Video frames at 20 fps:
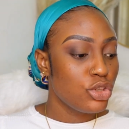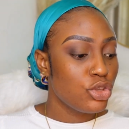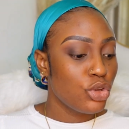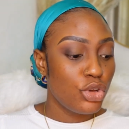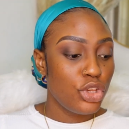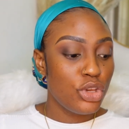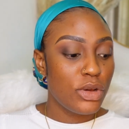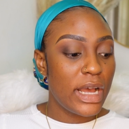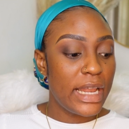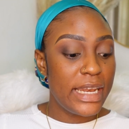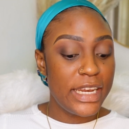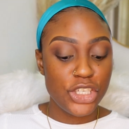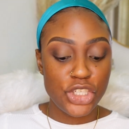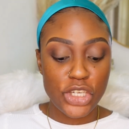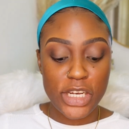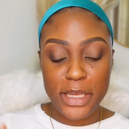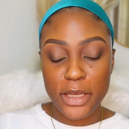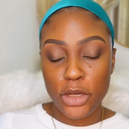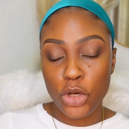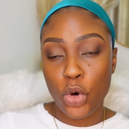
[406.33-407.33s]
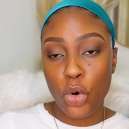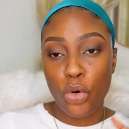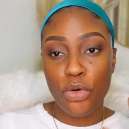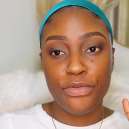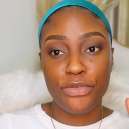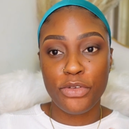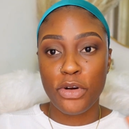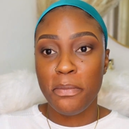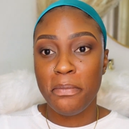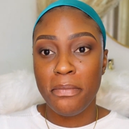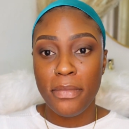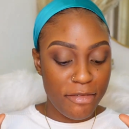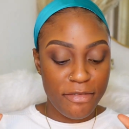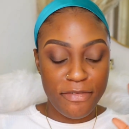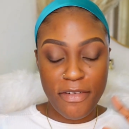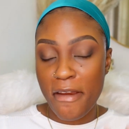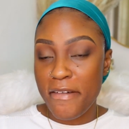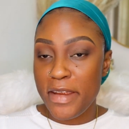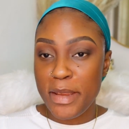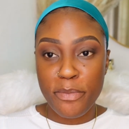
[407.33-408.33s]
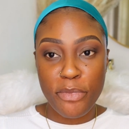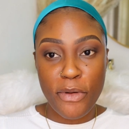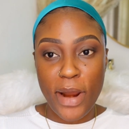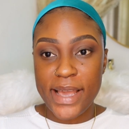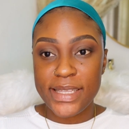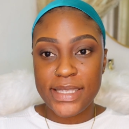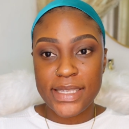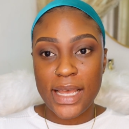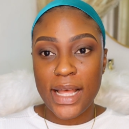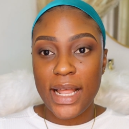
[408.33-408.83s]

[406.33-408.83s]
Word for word: So you can literally go from very bright